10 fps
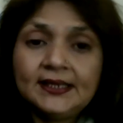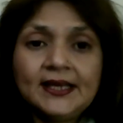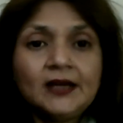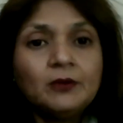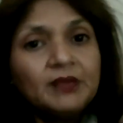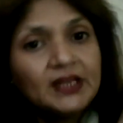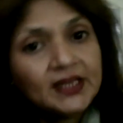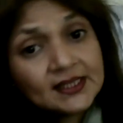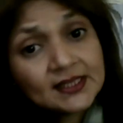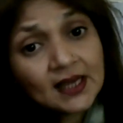their
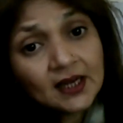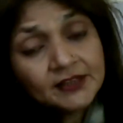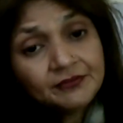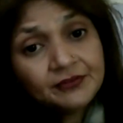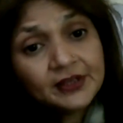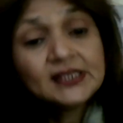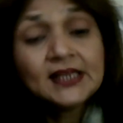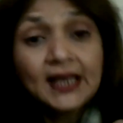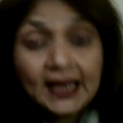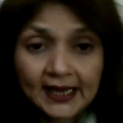meanings are different
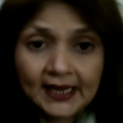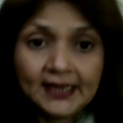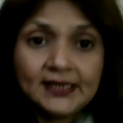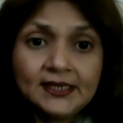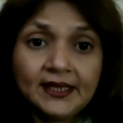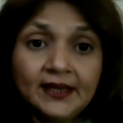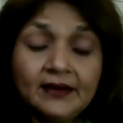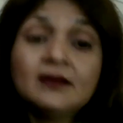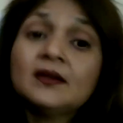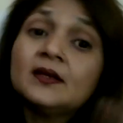and
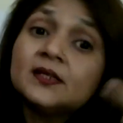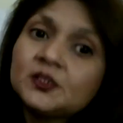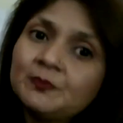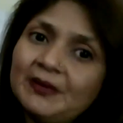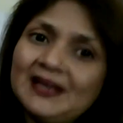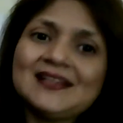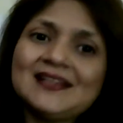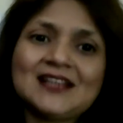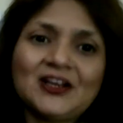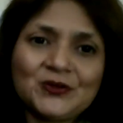their
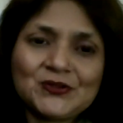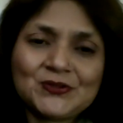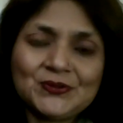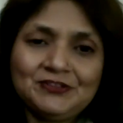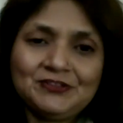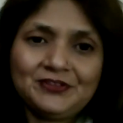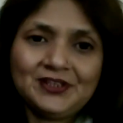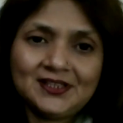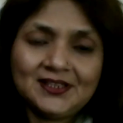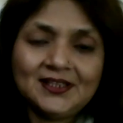spellings are also
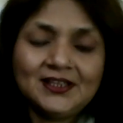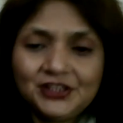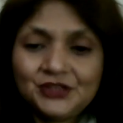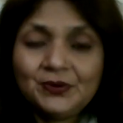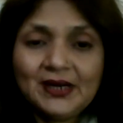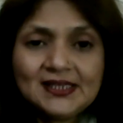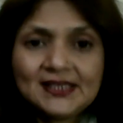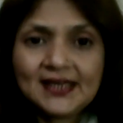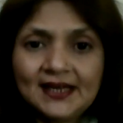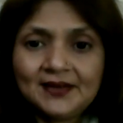different. Do you
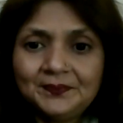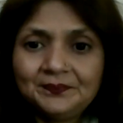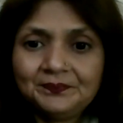understand?